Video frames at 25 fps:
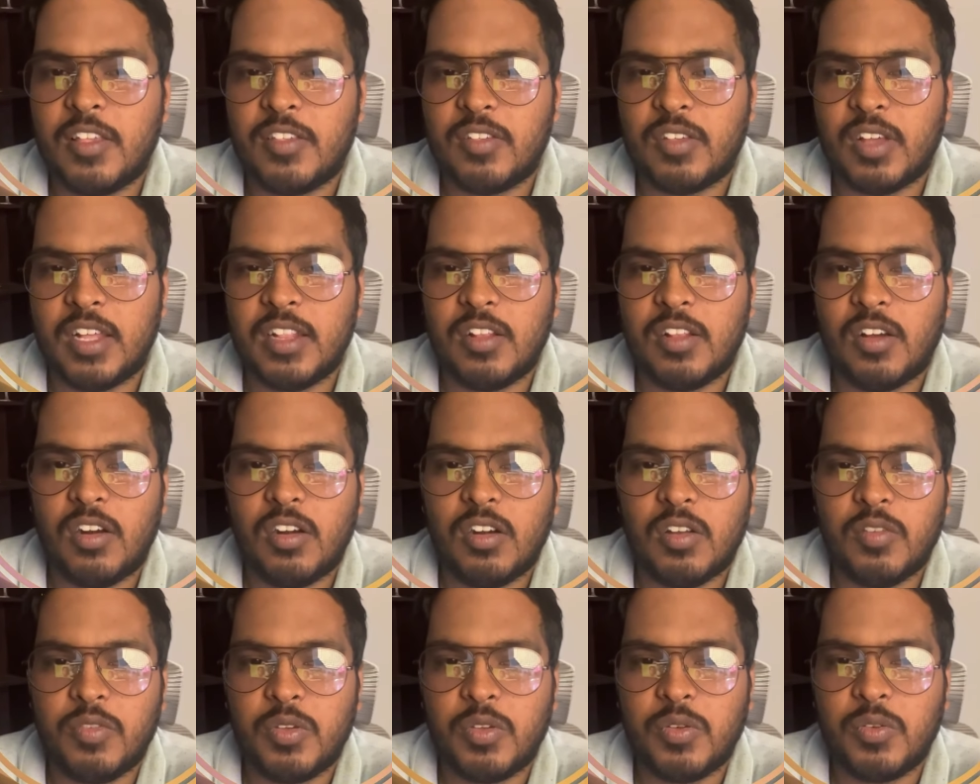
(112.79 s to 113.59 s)
So I
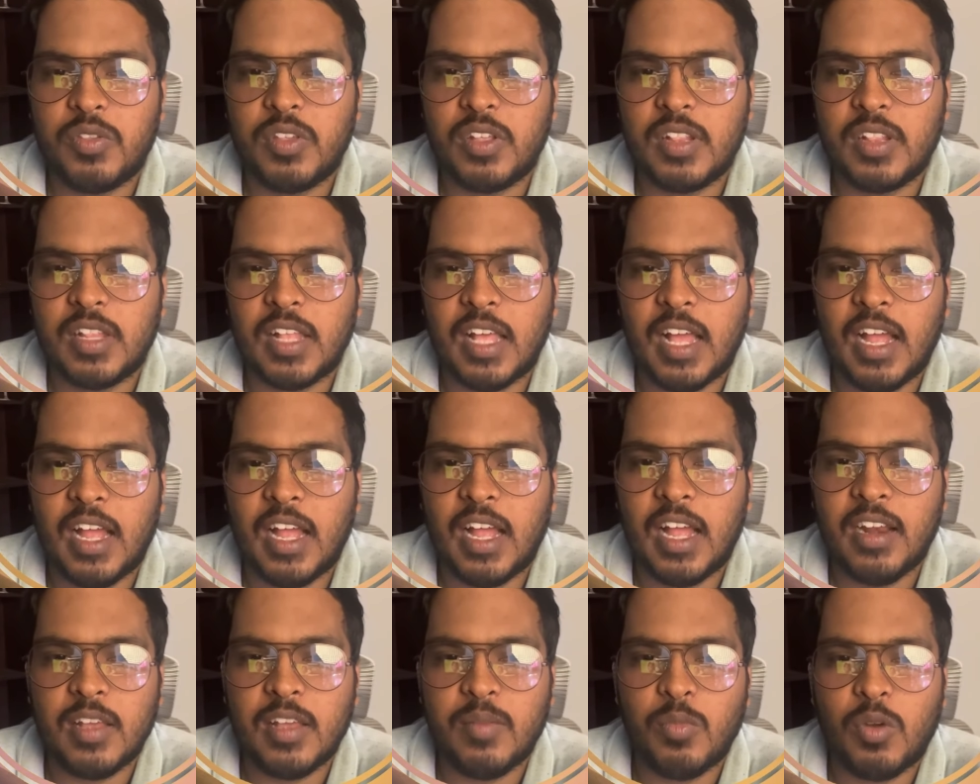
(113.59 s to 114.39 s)
thought of using that,
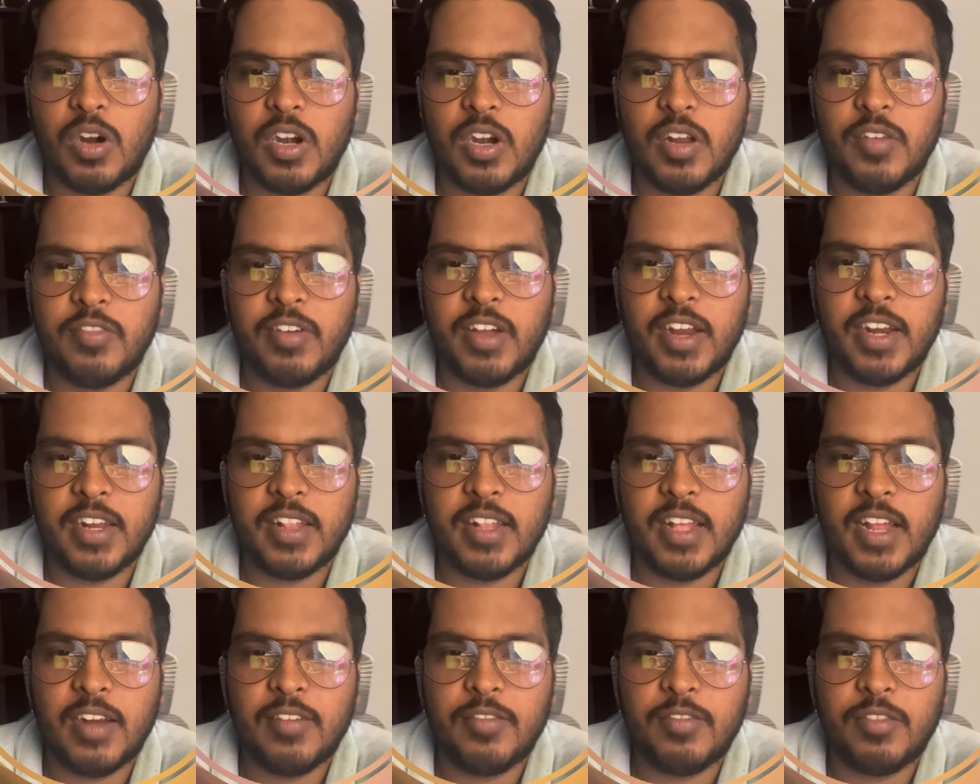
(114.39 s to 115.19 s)
and I modified
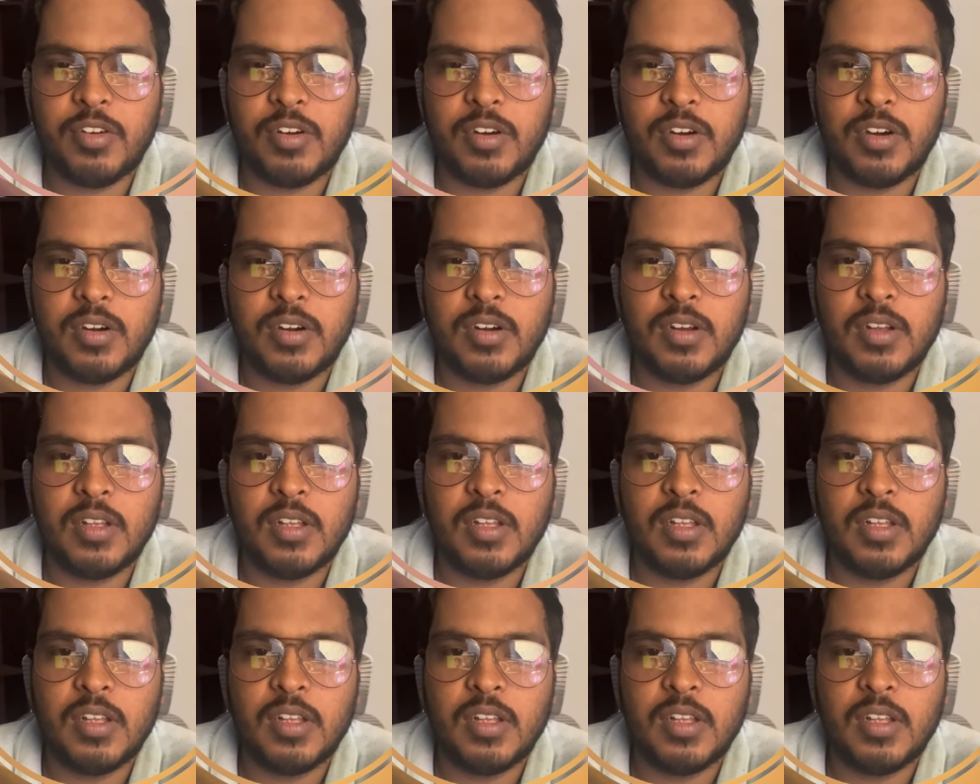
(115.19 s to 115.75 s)
that for